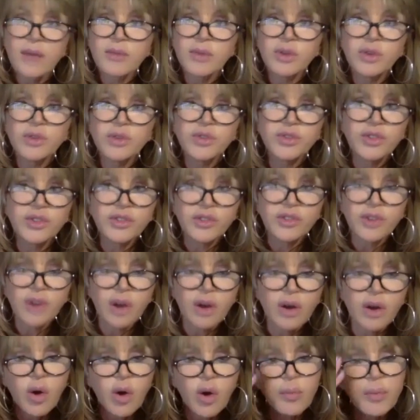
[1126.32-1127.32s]
You just
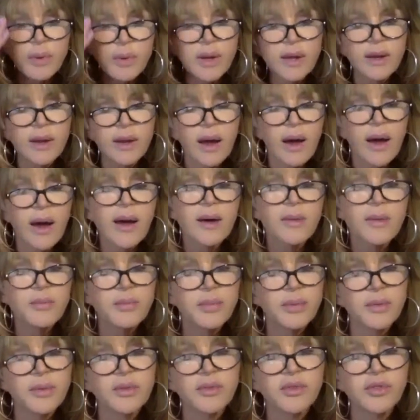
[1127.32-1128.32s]
are opening up
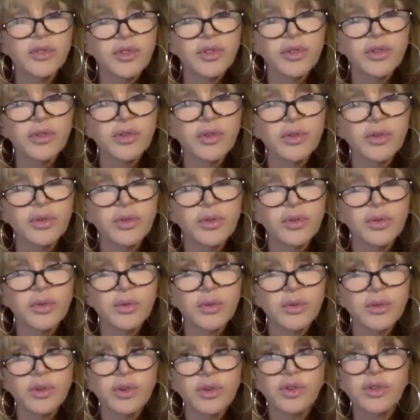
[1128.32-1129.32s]
to,
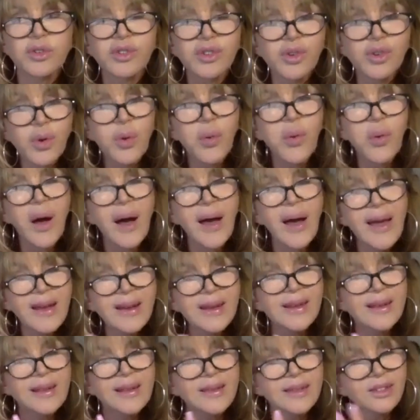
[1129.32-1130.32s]
you're
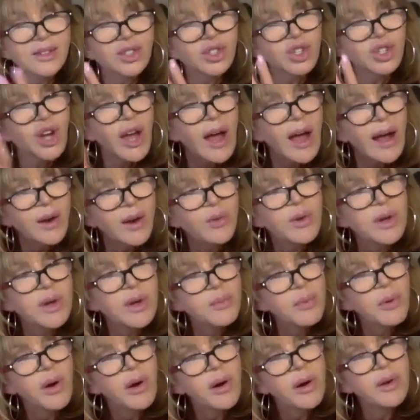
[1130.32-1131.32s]
quieting the
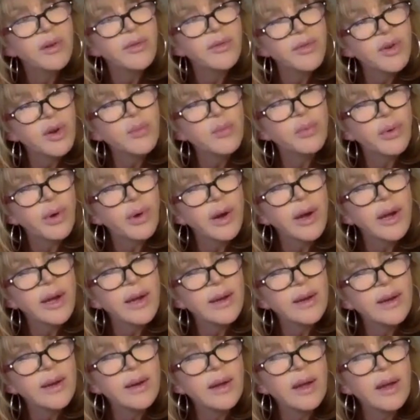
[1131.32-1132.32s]
chattery part of your
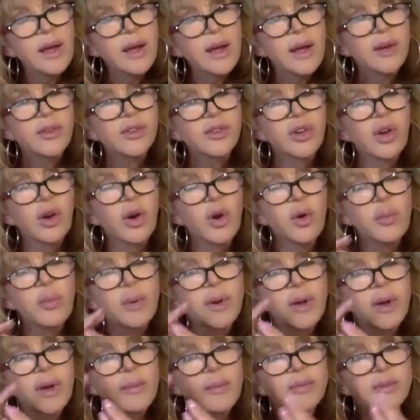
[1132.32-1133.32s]
brain to
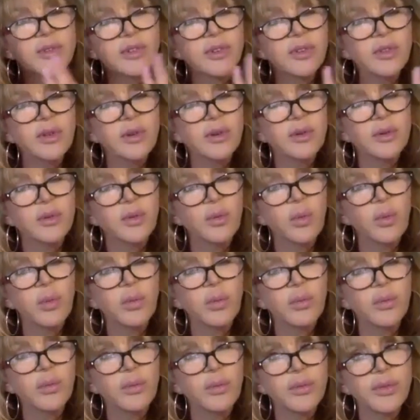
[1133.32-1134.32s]
open up to
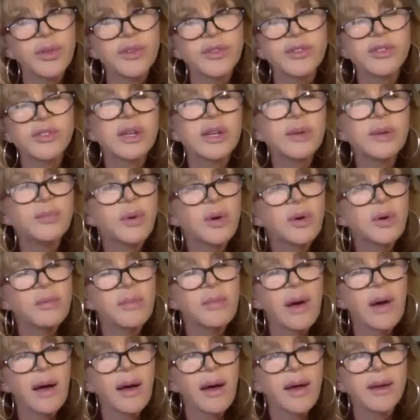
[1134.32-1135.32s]
the deeper
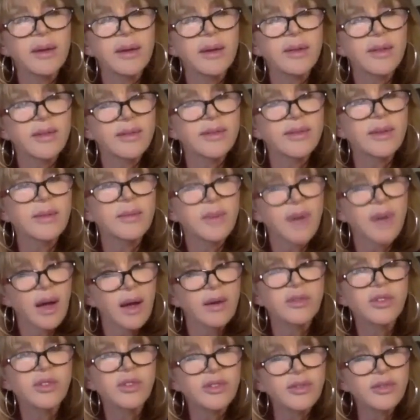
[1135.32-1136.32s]
mind, the
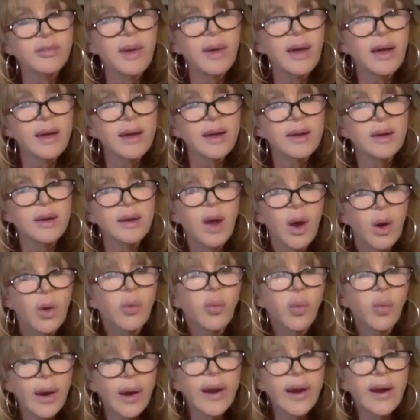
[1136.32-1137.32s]
subconscious mind,
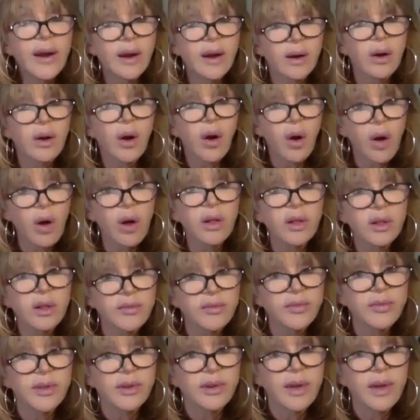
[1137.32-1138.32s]
where all
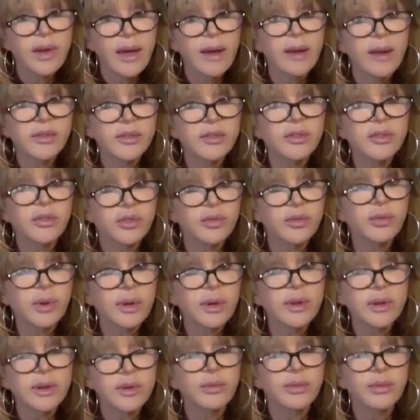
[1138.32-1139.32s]
of the answers
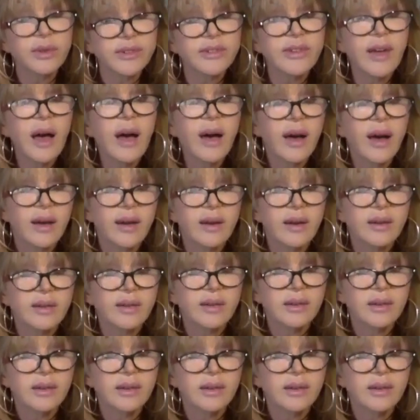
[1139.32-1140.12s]
really reside.